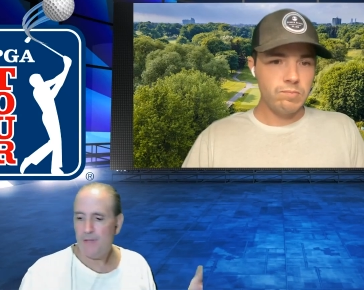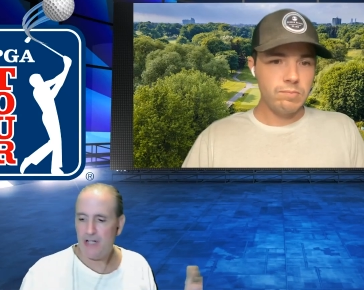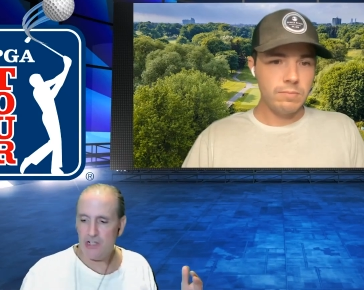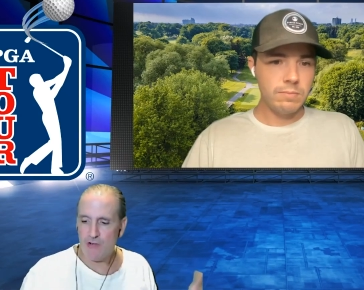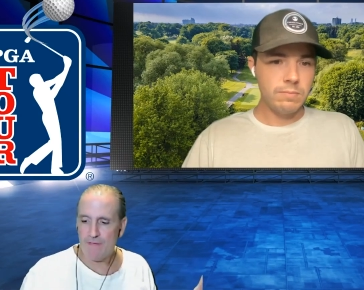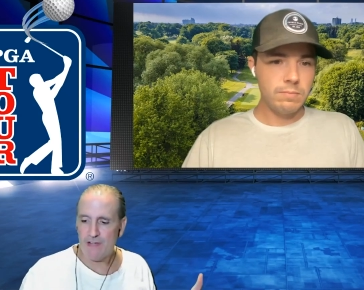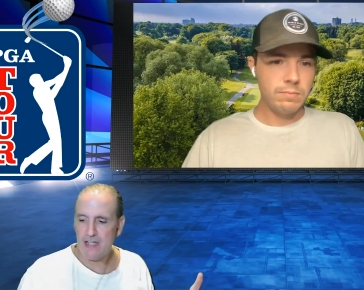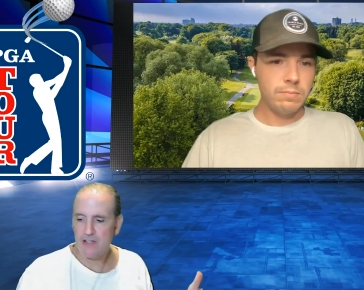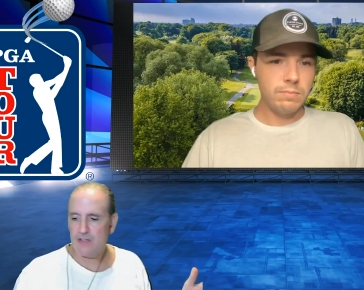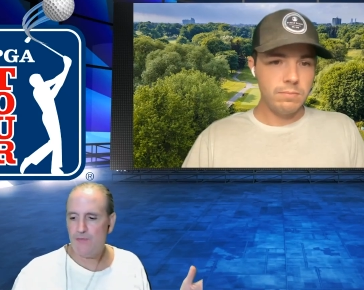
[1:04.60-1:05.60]
Speaker 1: but at
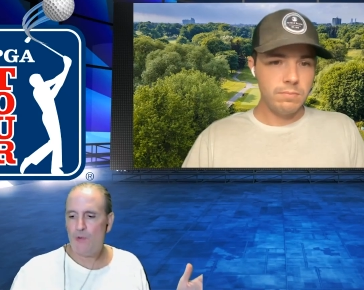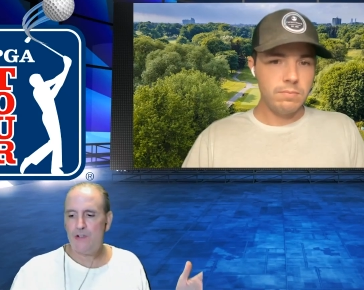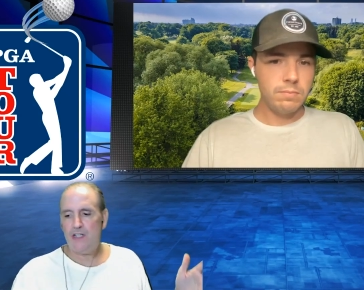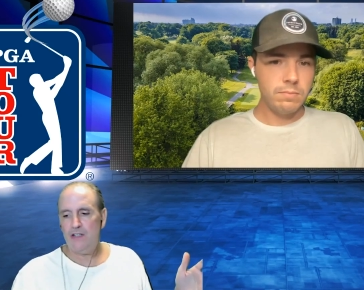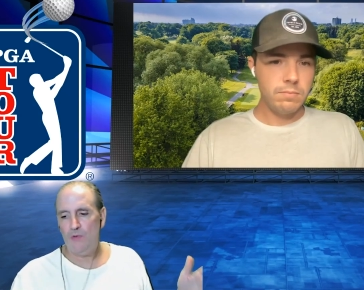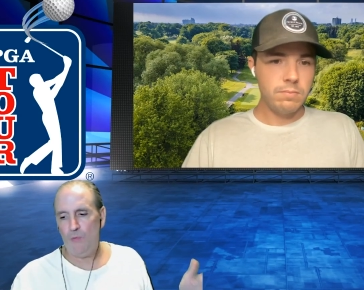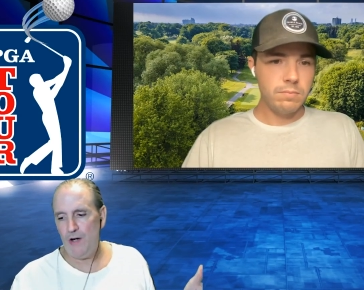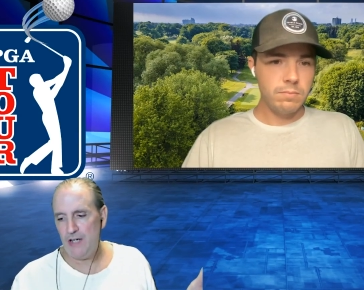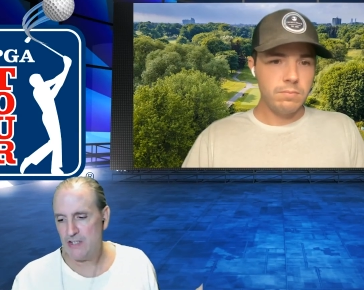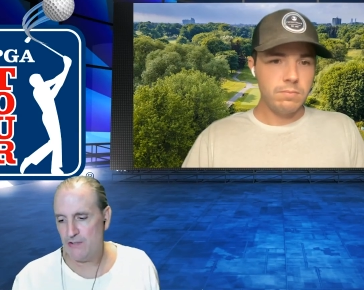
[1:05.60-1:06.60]
DraftKings, it's 14 to
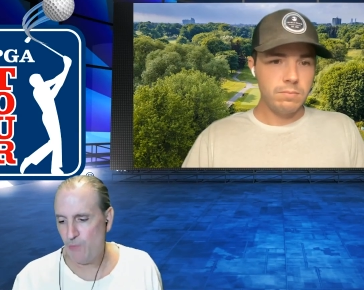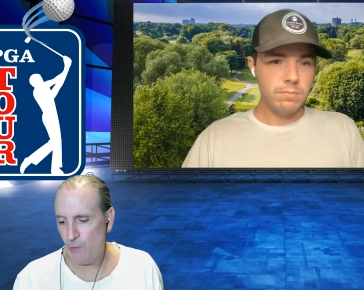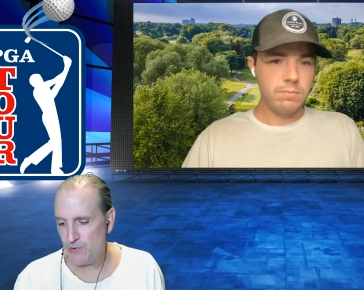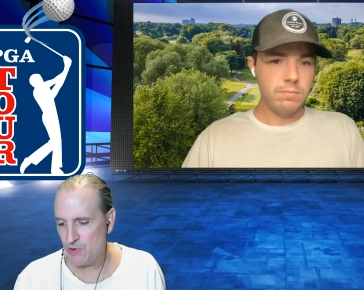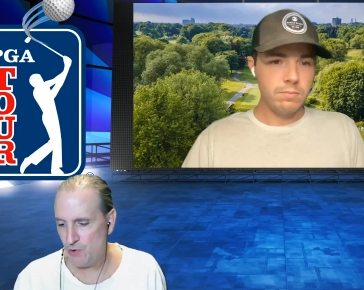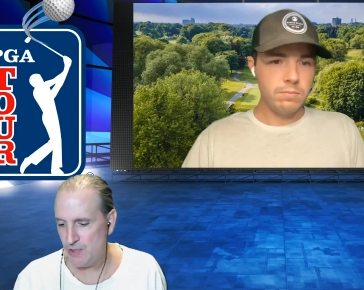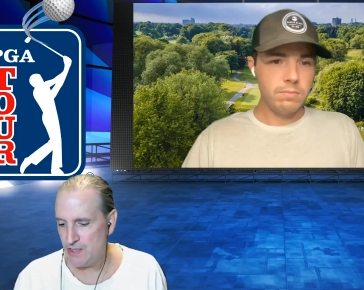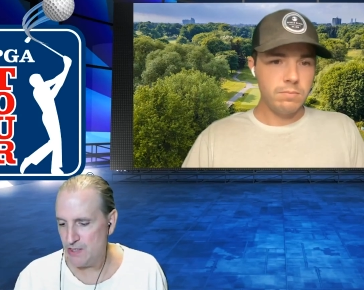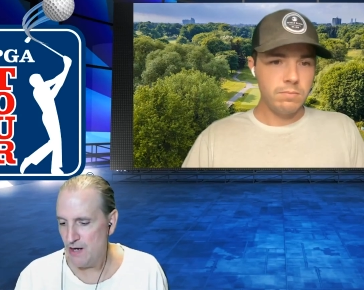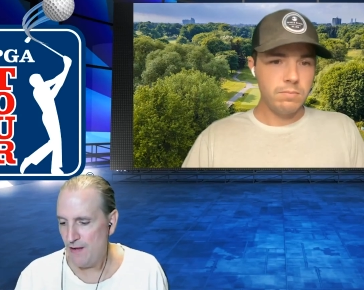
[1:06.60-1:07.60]
1. He's the fourth
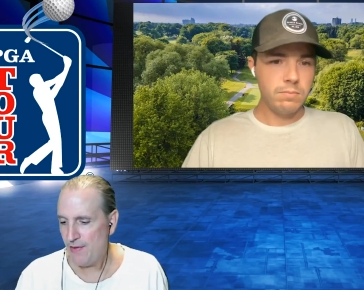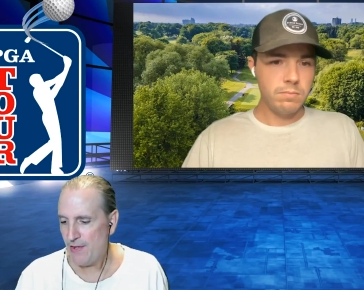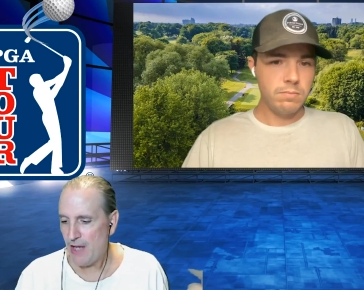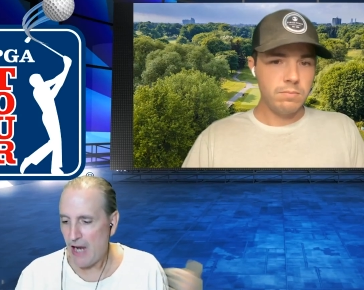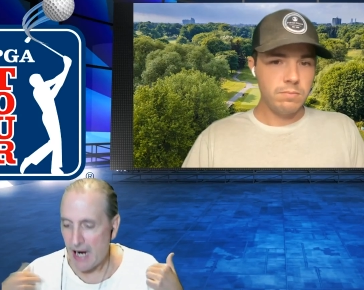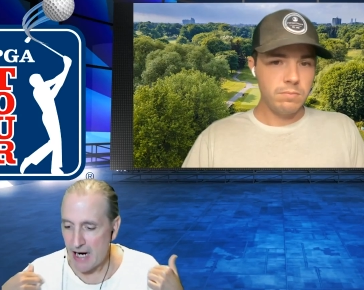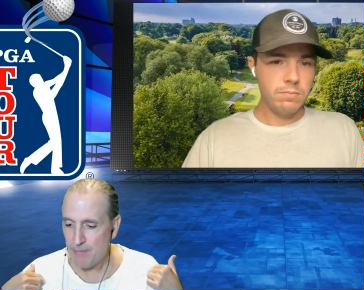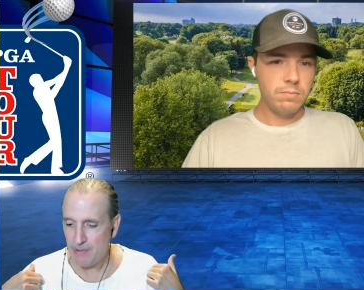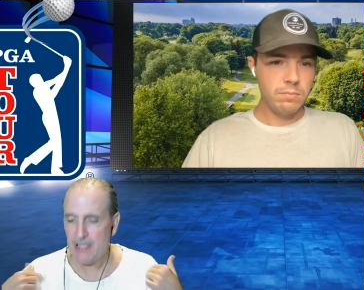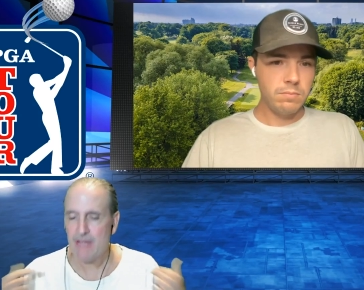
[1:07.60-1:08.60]
choice. I
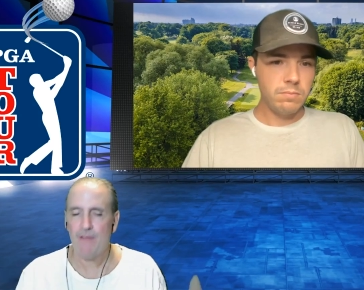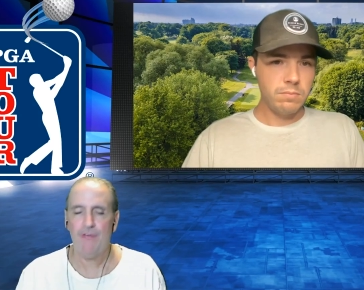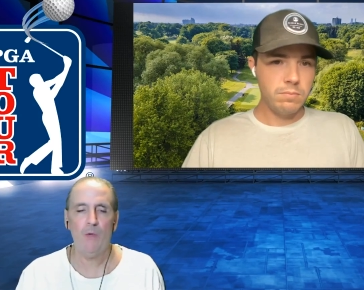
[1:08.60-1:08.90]
believe if he